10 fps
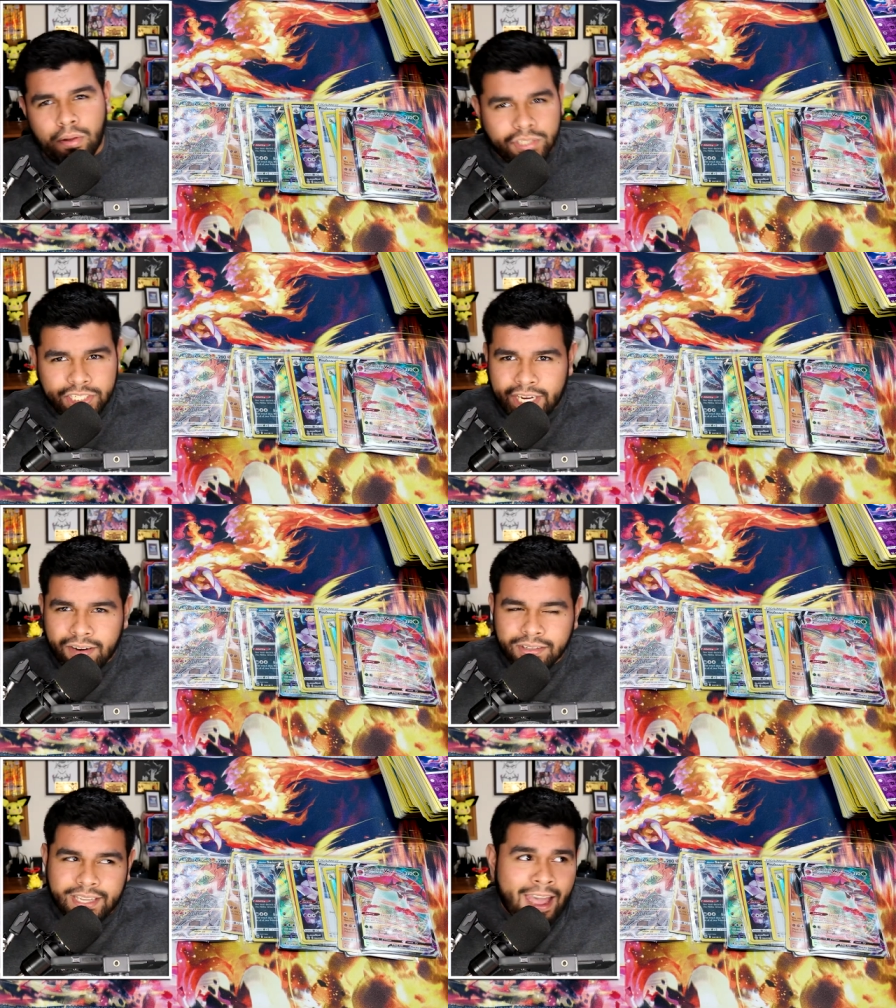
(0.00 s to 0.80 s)
posting
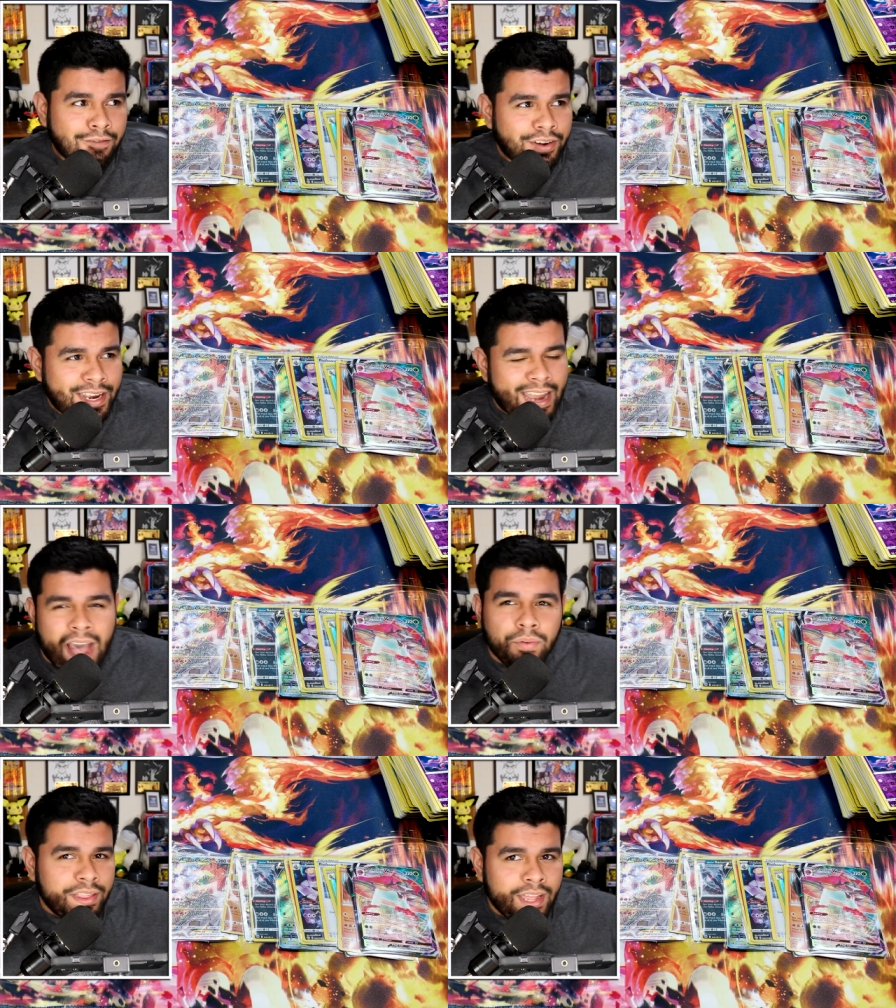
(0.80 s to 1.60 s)
channels every
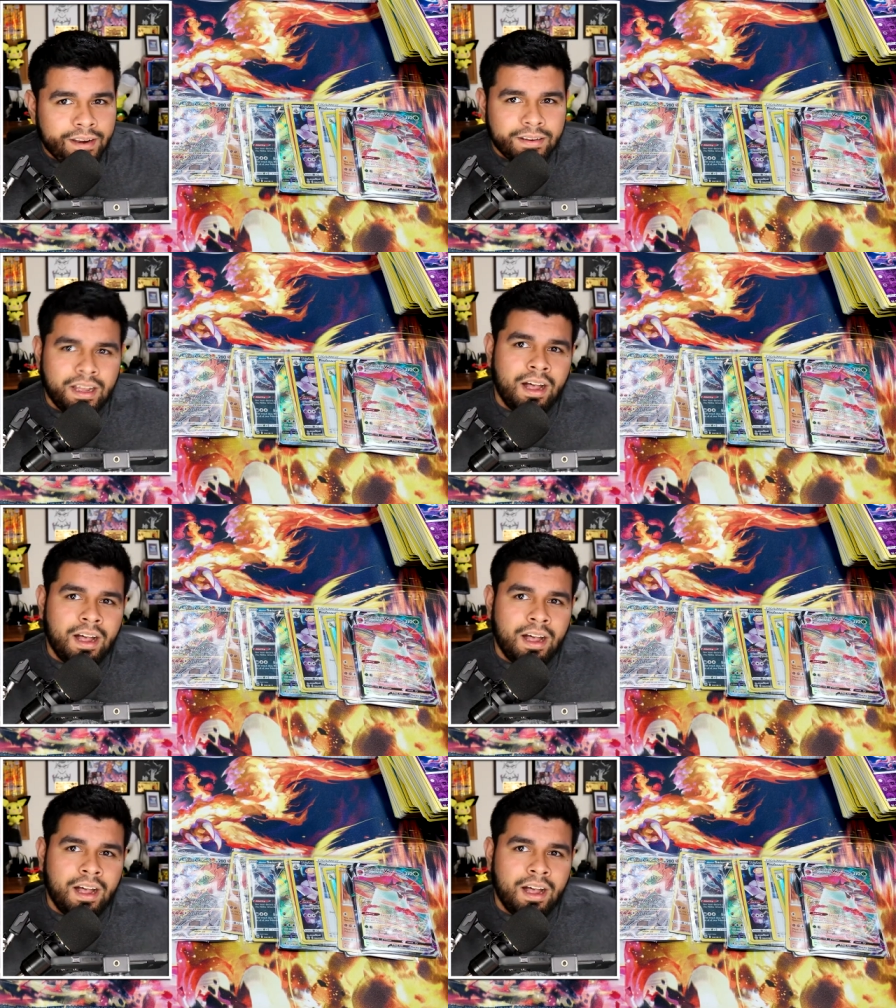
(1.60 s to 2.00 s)
now and then.